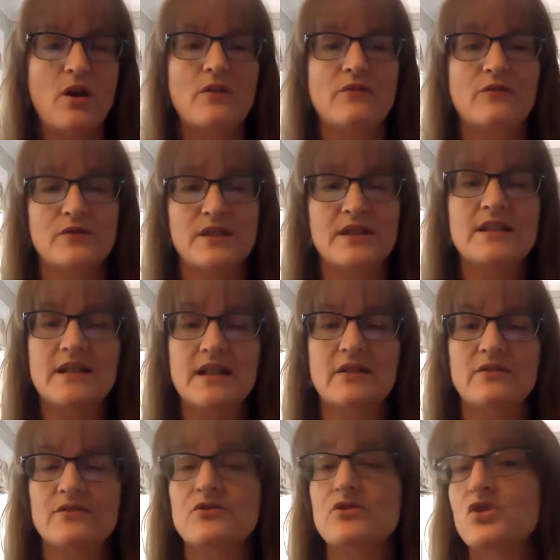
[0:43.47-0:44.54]
For
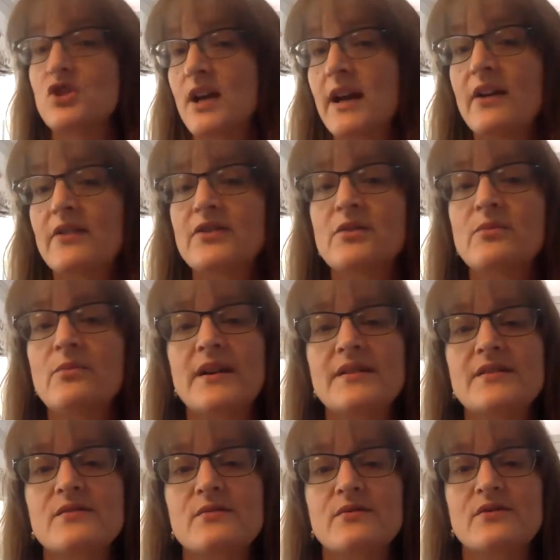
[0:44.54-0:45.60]
details, check out the
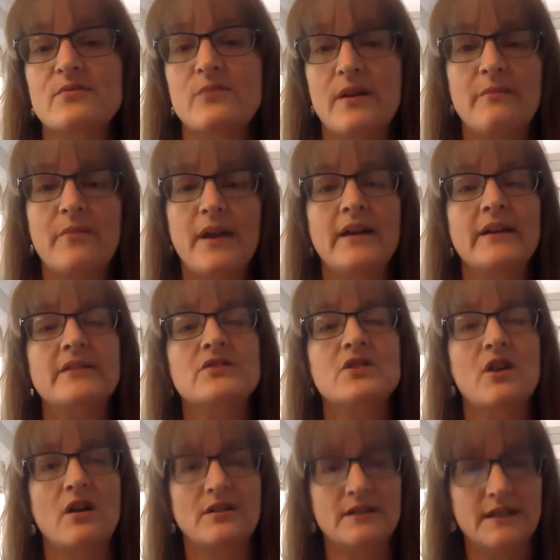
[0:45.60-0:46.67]
WhiteSource webpage
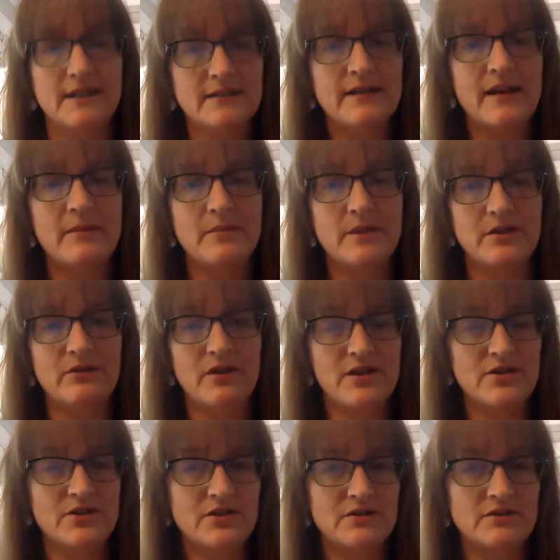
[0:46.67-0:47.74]
on GitLab
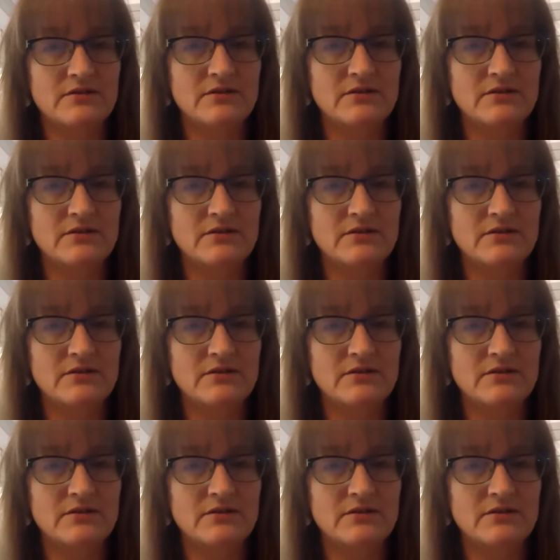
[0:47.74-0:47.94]
integration.